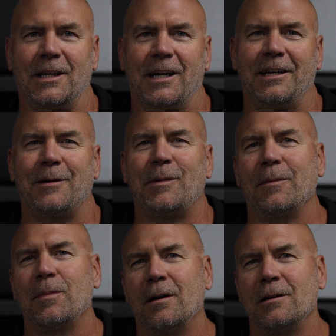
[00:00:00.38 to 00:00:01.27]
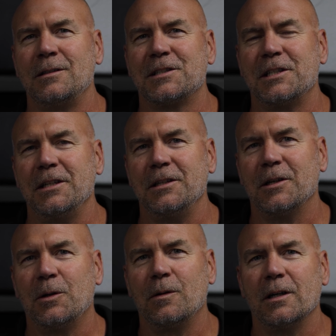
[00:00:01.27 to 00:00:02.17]
Hi, I'm Mike Barlin,
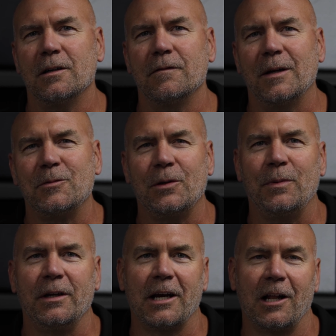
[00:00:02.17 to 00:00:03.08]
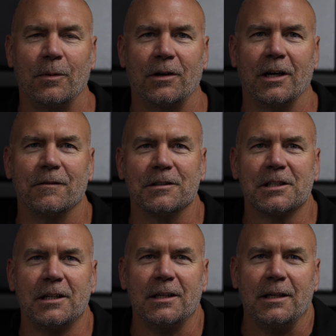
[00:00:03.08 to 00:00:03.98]
CEO of MGP Caliper Covers.
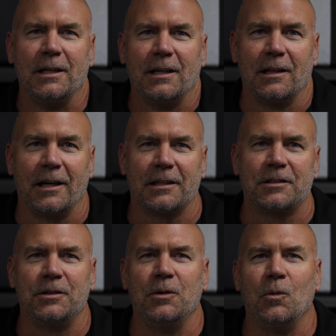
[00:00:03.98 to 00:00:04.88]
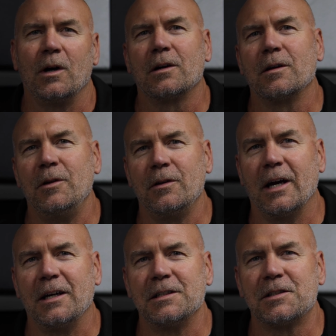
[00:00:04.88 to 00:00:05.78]
I'd like to welcome you
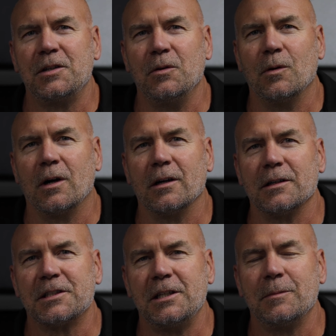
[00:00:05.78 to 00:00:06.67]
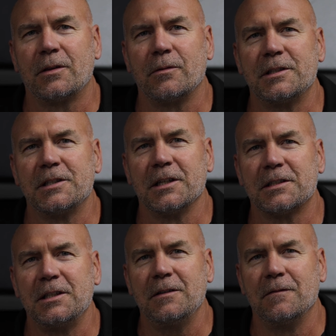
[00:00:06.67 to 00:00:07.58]
guys to our SEMA
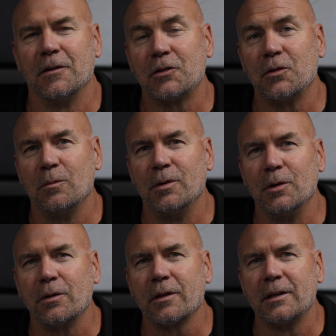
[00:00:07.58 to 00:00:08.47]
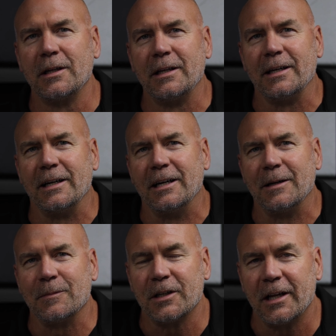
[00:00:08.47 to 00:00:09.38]
360 virtual booth.
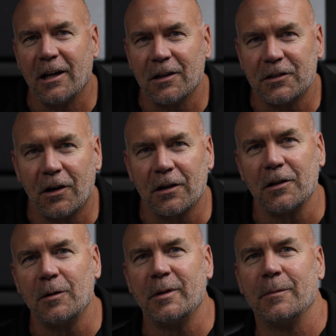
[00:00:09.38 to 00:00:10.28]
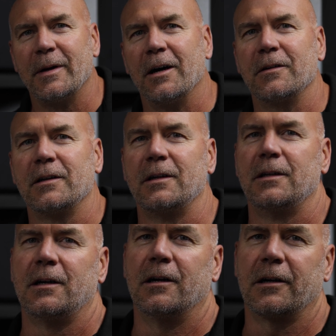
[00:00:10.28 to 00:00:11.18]
Um, today I'll talk a little bit about
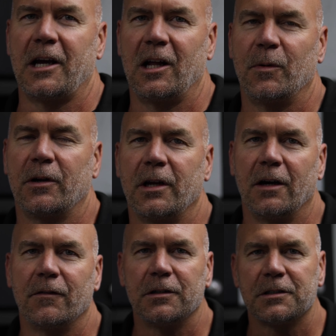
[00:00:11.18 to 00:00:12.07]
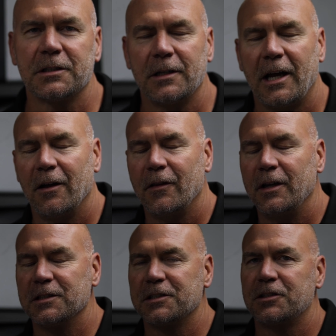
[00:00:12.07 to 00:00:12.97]
our caliper covers, how
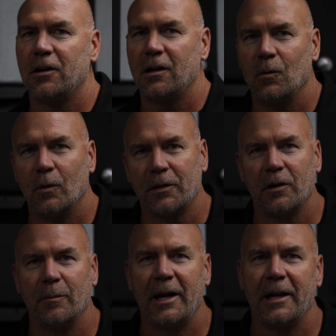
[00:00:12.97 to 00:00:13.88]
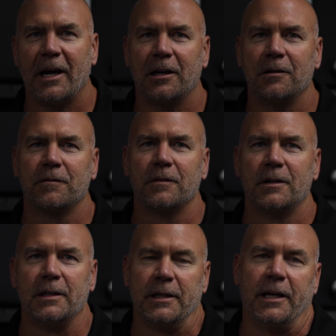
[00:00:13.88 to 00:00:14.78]
they install, what they're made out of,
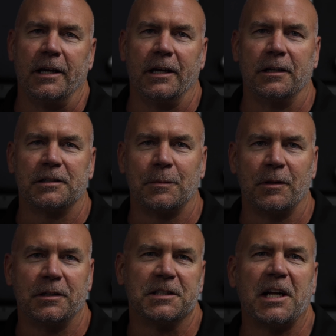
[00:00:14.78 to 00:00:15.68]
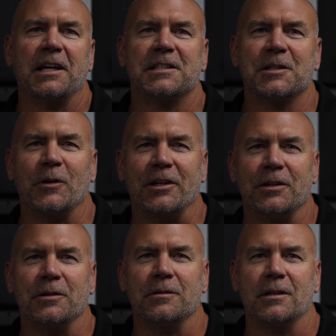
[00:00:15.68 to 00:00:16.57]
and some of the designs that we
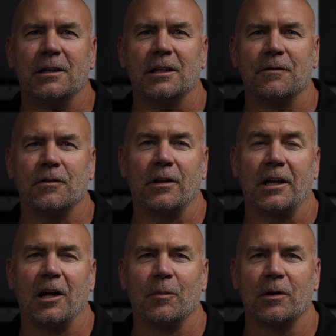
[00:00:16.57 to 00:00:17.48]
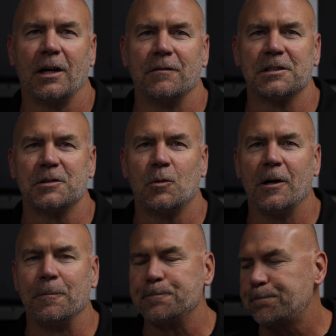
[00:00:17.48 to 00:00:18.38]
do uh, for the caliper covers as
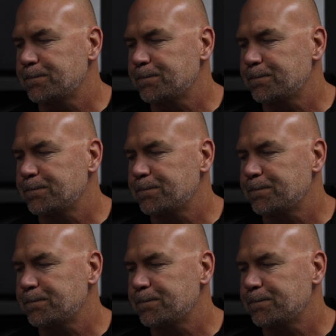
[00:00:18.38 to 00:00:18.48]
well.